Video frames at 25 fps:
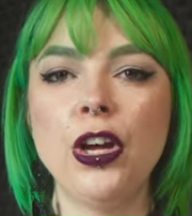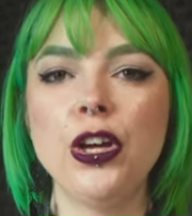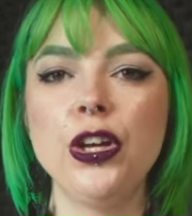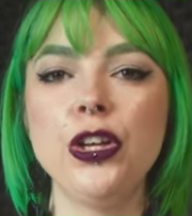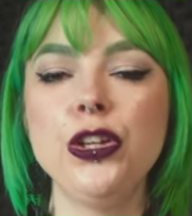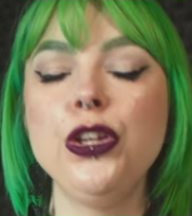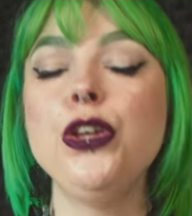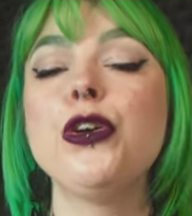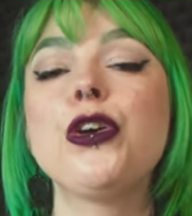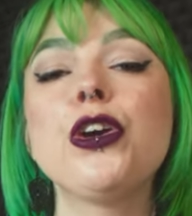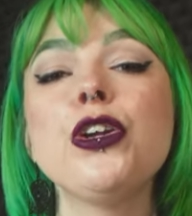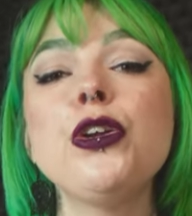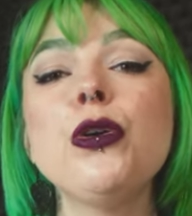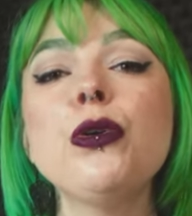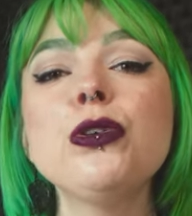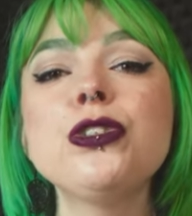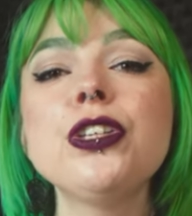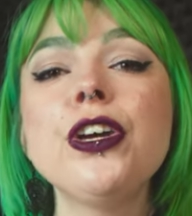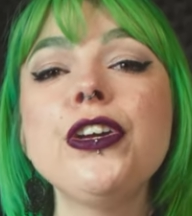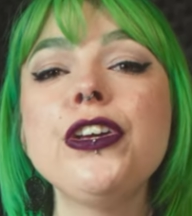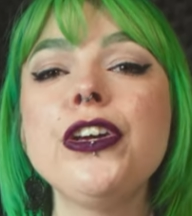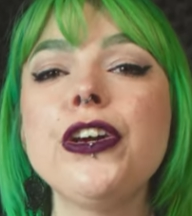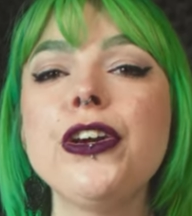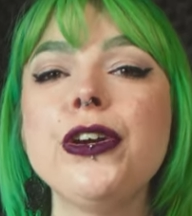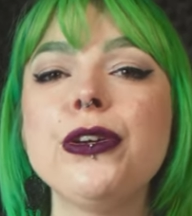You can also
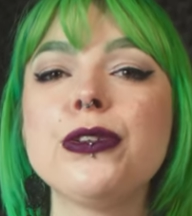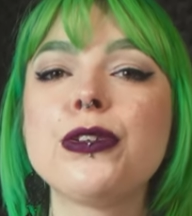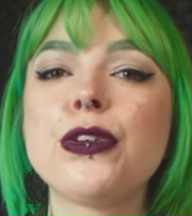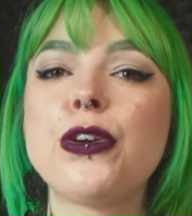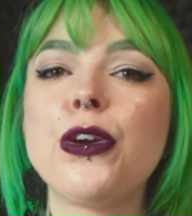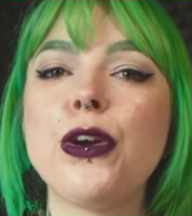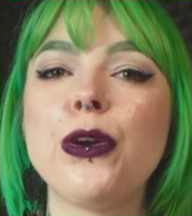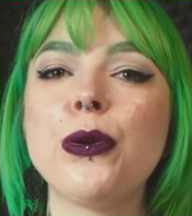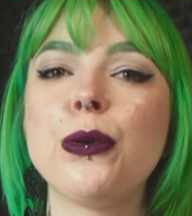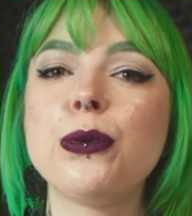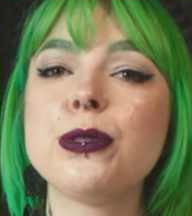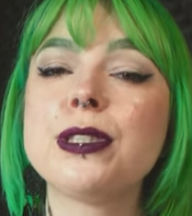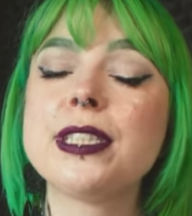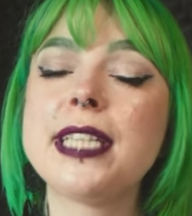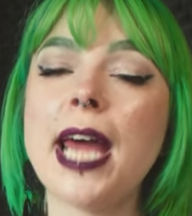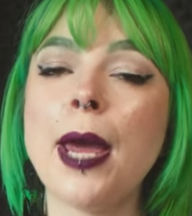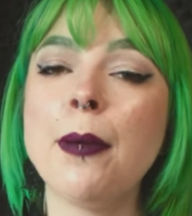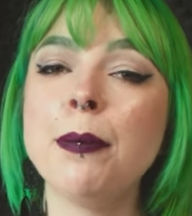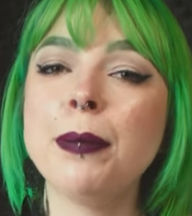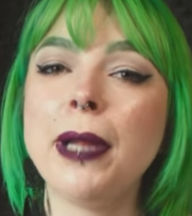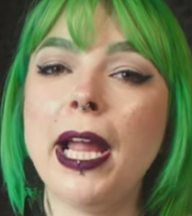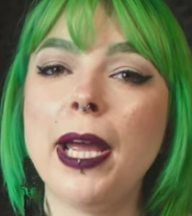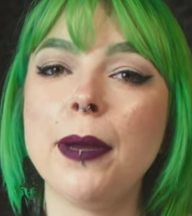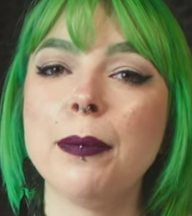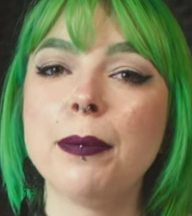use Google's
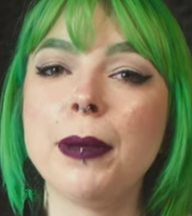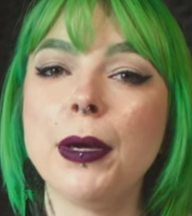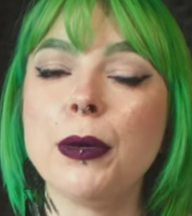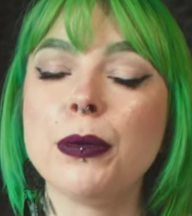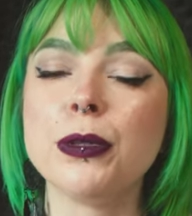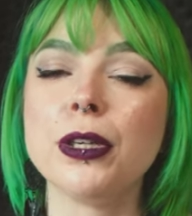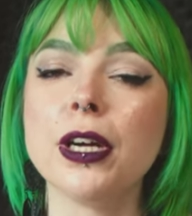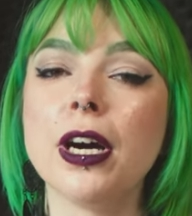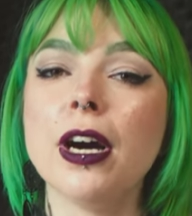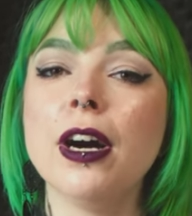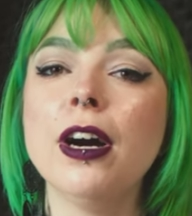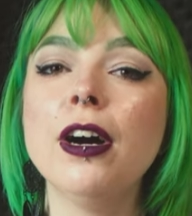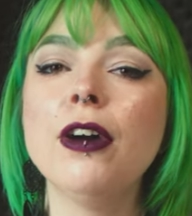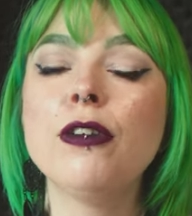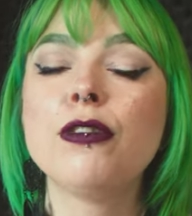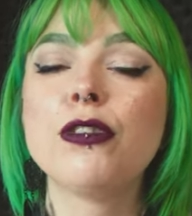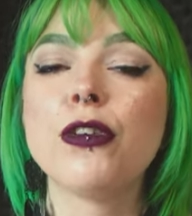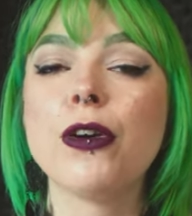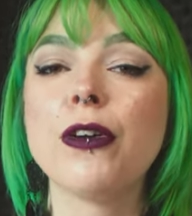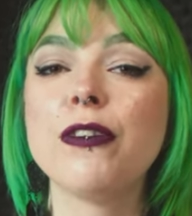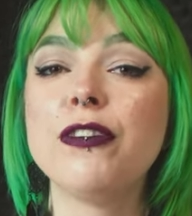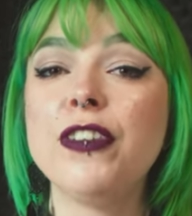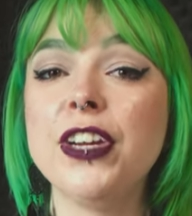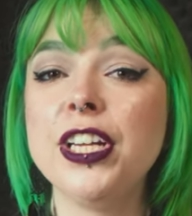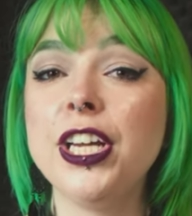template builder for
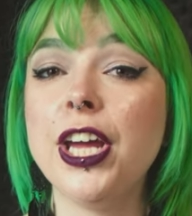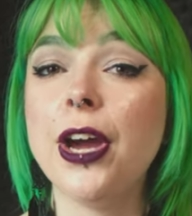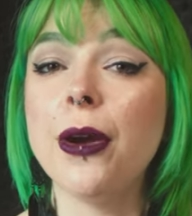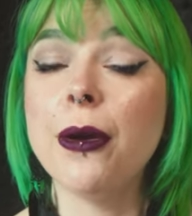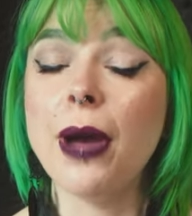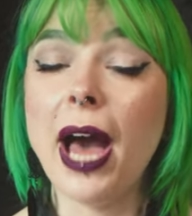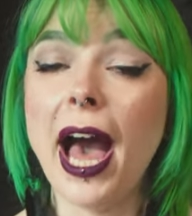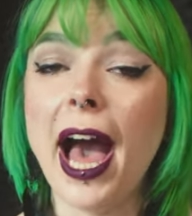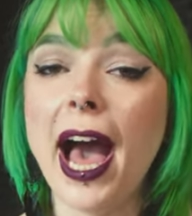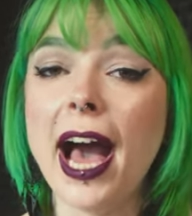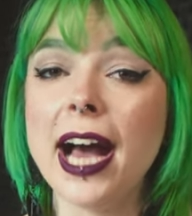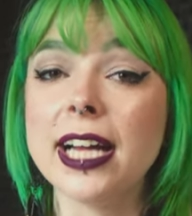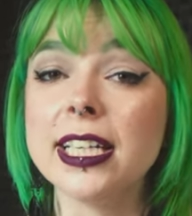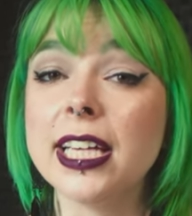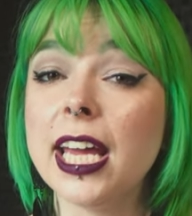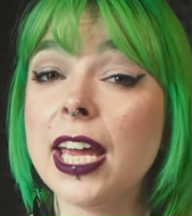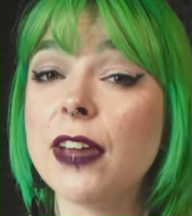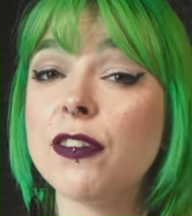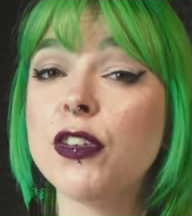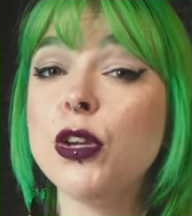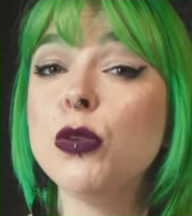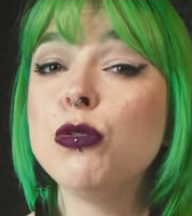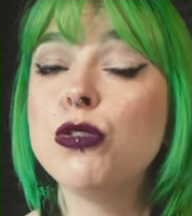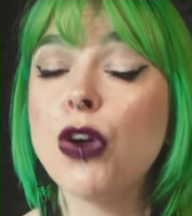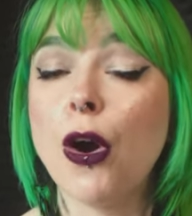a video ad if
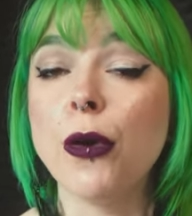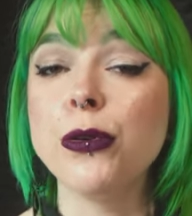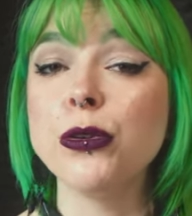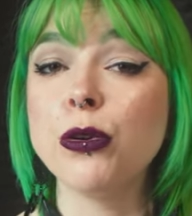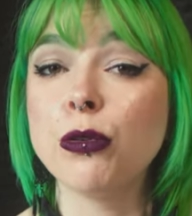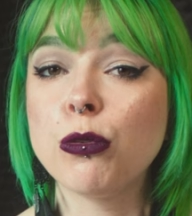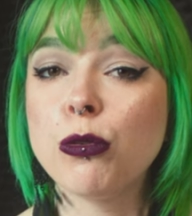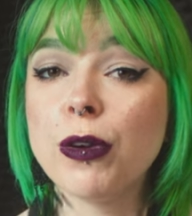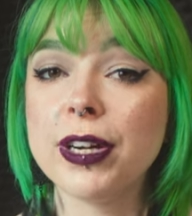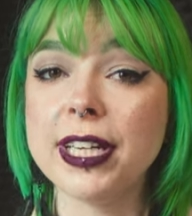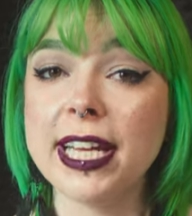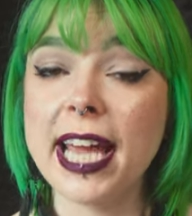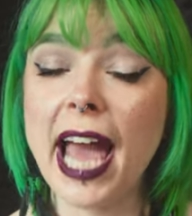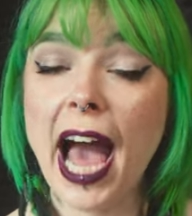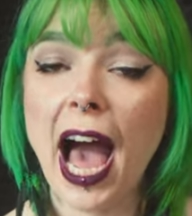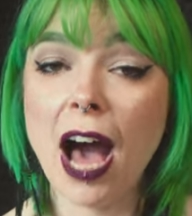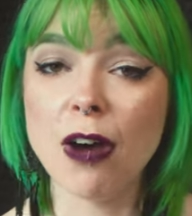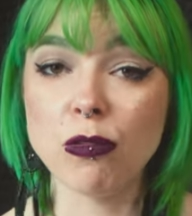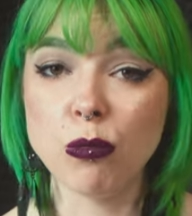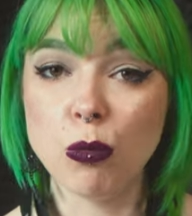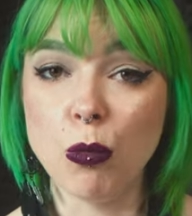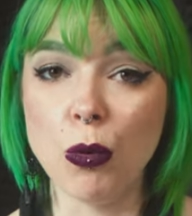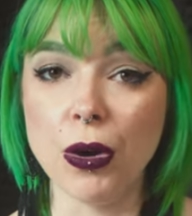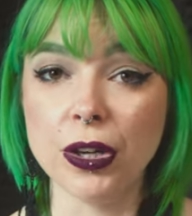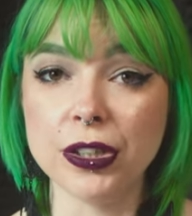you don't already have
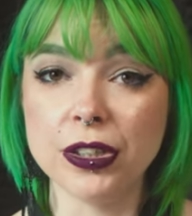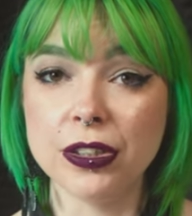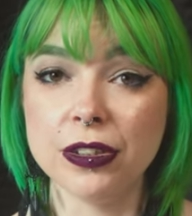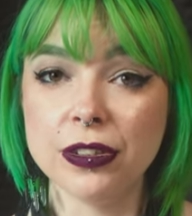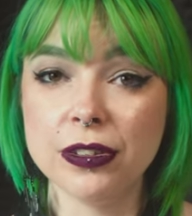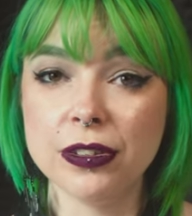one.